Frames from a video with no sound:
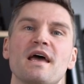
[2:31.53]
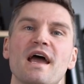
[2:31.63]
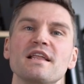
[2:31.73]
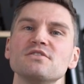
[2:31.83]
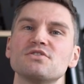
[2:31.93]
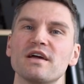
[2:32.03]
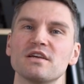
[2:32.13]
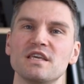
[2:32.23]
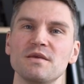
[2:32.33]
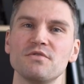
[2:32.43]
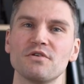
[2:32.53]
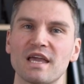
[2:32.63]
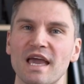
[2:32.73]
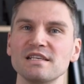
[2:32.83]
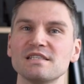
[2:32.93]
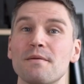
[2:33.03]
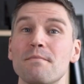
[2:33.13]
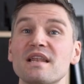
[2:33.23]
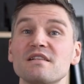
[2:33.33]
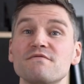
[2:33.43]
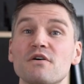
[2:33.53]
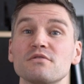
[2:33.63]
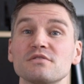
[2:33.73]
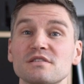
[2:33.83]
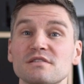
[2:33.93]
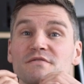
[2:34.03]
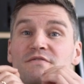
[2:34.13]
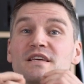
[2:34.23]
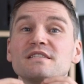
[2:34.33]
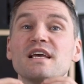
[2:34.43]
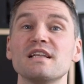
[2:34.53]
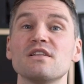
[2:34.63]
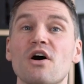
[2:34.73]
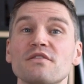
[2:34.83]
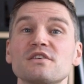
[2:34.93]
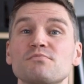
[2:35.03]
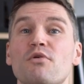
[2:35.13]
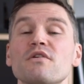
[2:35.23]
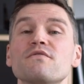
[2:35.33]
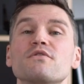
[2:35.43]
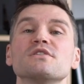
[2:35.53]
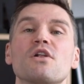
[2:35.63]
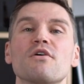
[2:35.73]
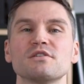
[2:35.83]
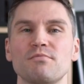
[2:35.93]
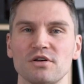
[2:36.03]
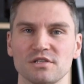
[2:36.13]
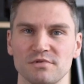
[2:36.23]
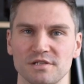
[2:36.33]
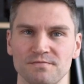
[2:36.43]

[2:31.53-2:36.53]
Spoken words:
And you try to keep your gaze and mental focus fixated on this point for as long as possible.